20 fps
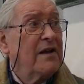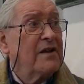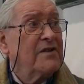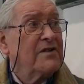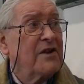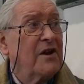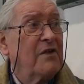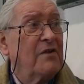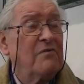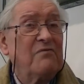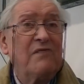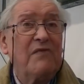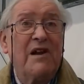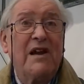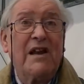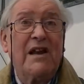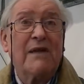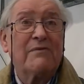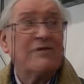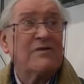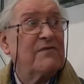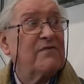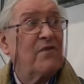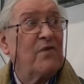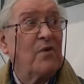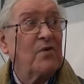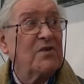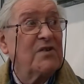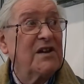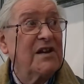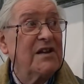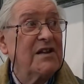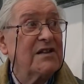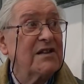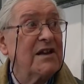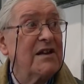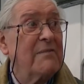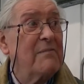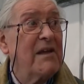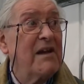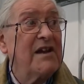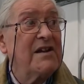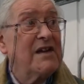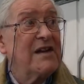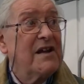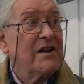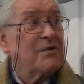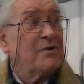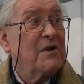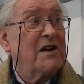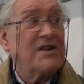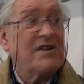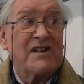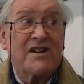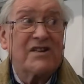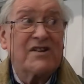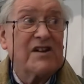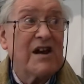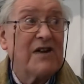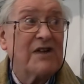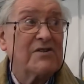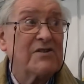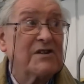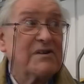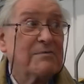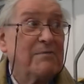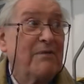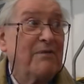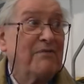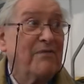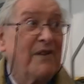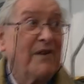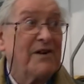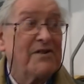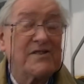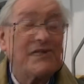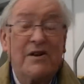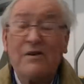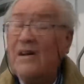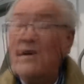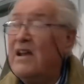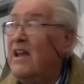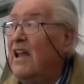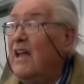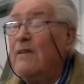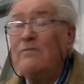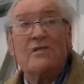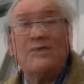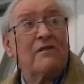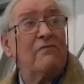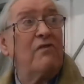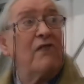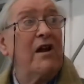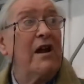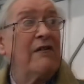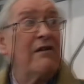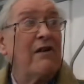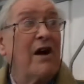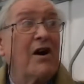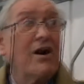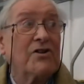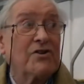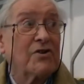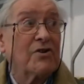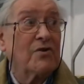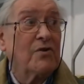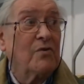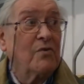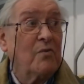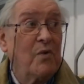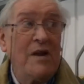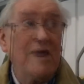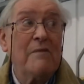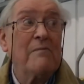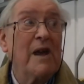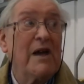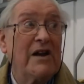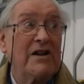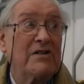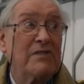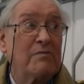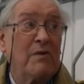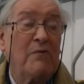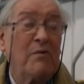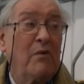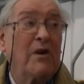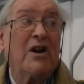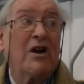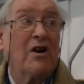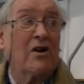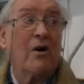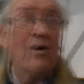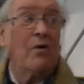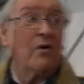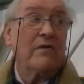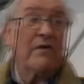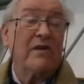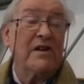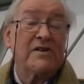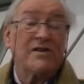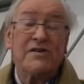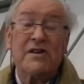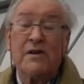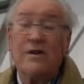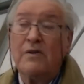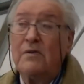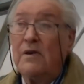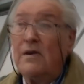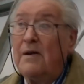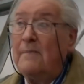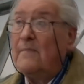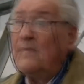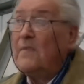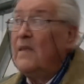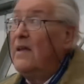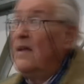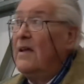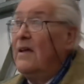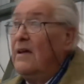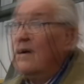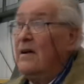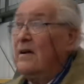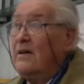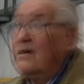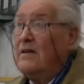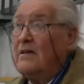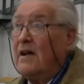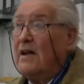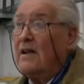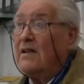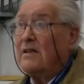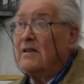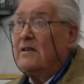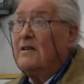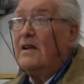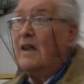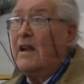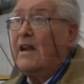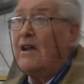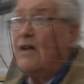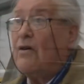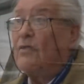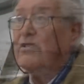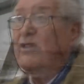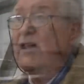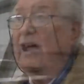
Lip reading: So really that was the 14th, and they made 26,000 Spitfires, so it was a rare article. We managed, we got hold of it, so and then of course